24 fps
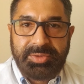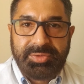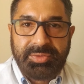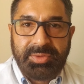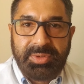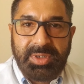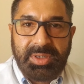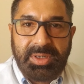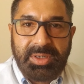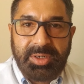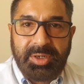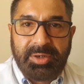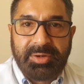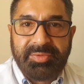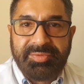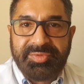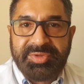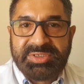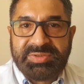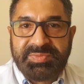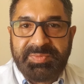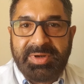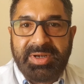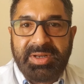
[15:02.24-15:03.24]
to earn out of
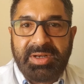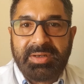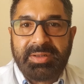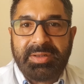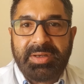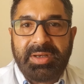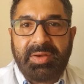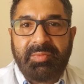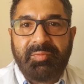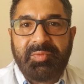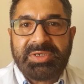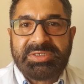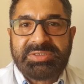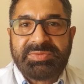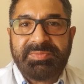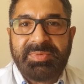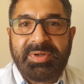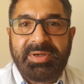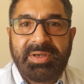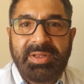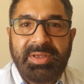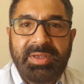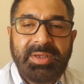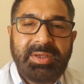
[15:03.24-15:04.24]
this particular
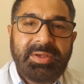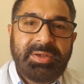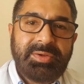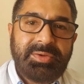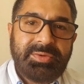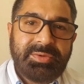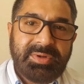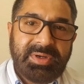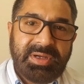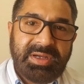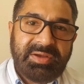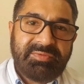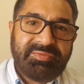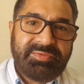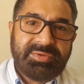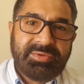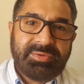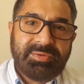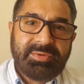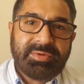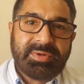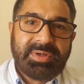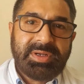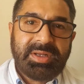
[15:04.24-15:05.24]
investment, you have to
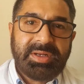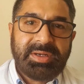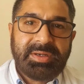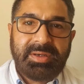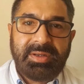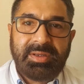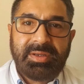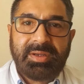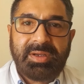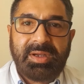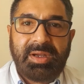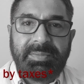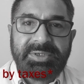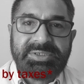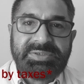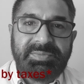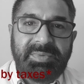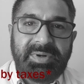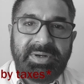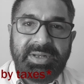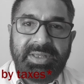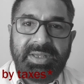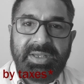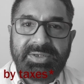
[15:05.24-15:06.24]
look at how much
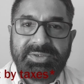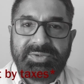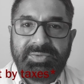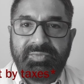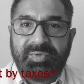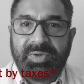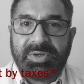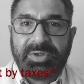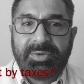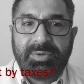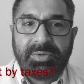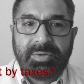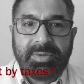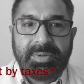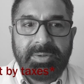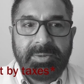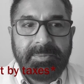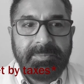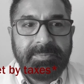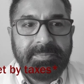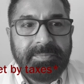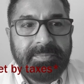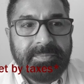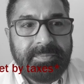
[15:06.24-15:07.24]
money you
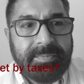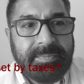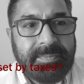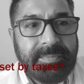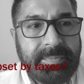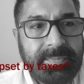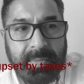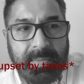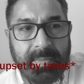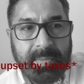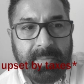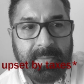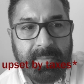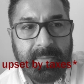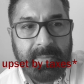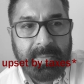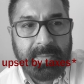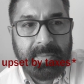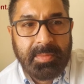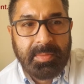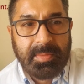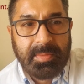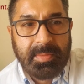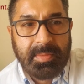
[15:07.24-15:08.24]

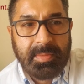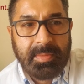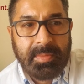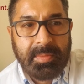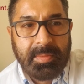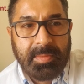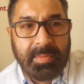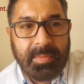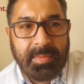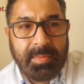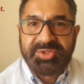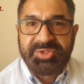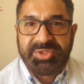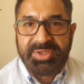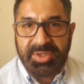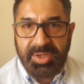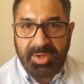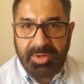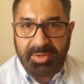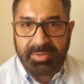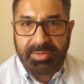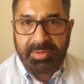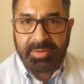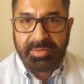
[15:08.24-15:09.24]
spend. Averaging
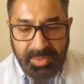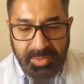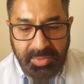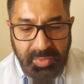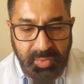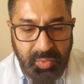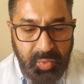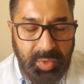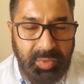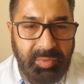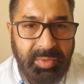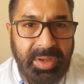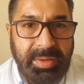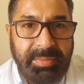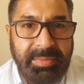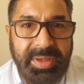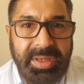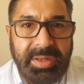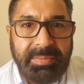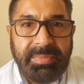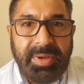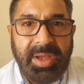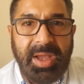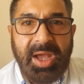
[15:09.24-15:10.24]
out. What do I
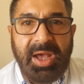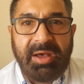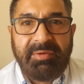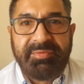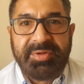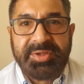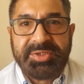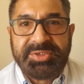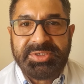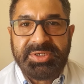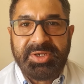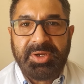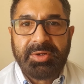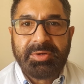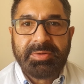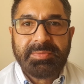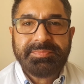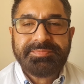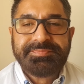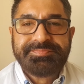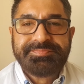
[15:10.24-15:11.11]
mean by averaging out?